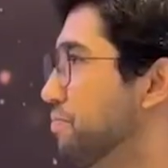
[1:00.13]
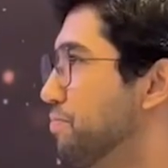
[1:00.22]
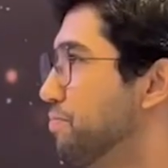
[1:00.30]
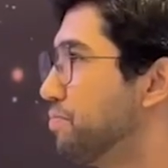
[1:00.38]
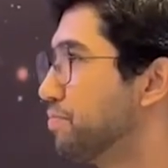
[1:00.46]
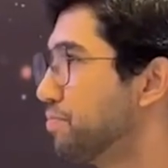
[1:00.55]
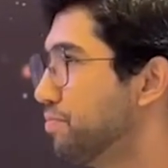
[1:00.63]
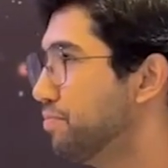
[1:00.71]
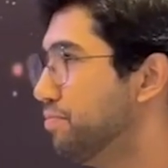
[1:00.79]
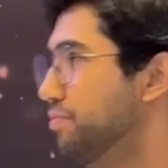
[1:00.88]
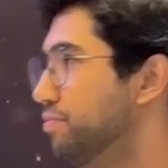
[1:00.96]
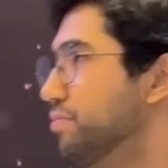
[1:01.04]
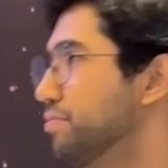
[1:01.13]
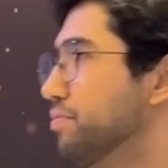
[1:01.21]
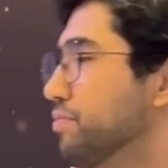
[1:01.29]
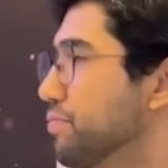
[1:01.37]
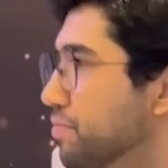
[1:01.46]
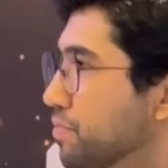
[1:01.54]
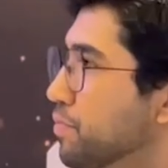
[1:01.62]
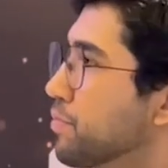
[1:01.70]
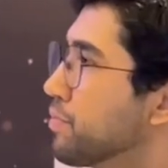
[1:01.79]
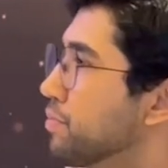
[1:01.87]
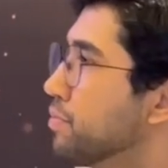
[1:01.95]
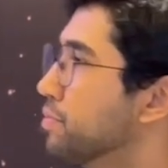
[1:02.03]

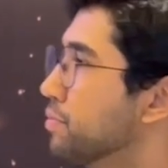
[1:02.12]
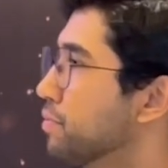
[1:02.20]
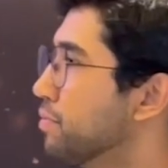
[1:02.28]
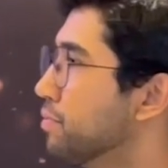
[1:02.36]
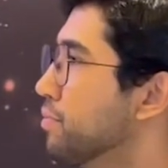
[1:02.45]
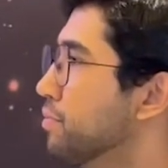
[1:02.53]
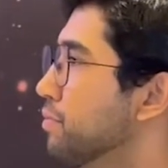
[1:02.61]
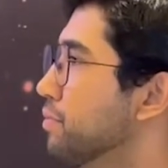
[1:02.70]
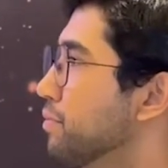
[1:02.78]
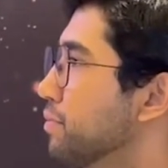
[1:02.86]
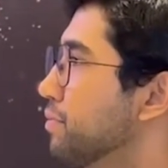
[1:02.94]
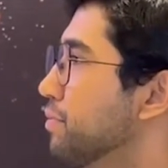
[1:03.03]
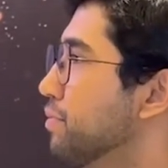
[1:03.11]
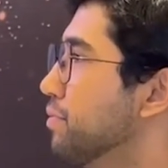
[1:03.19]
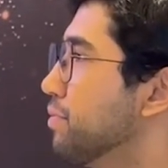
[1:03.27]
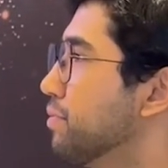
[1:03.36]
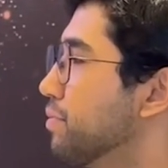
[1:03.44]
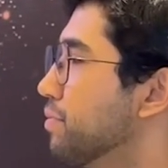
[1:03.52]
[no speech]